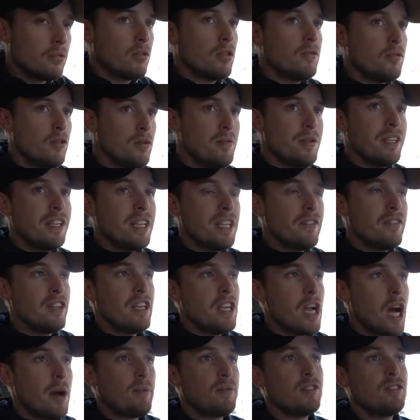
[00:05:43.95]
We've, we've been given
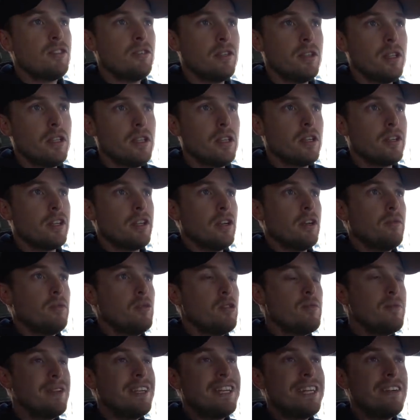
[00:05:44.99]
the opportunity, there you go,
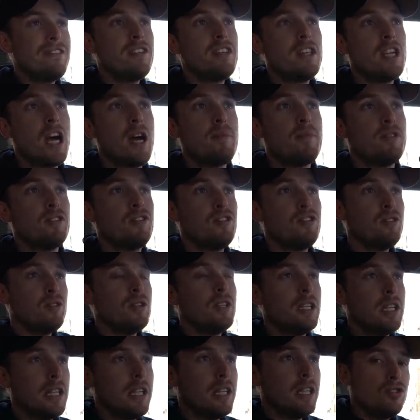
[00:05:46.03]
we've been given the
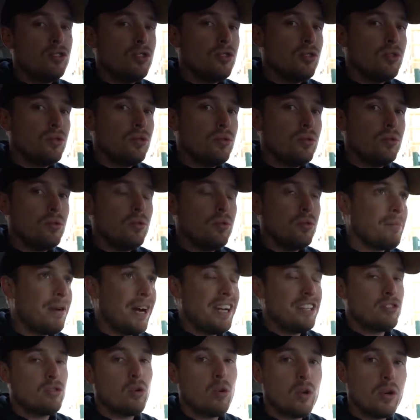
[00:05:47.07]
opportunity to
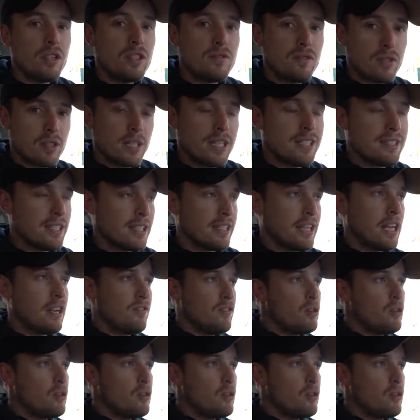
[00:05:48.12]
buy toys for kids like that.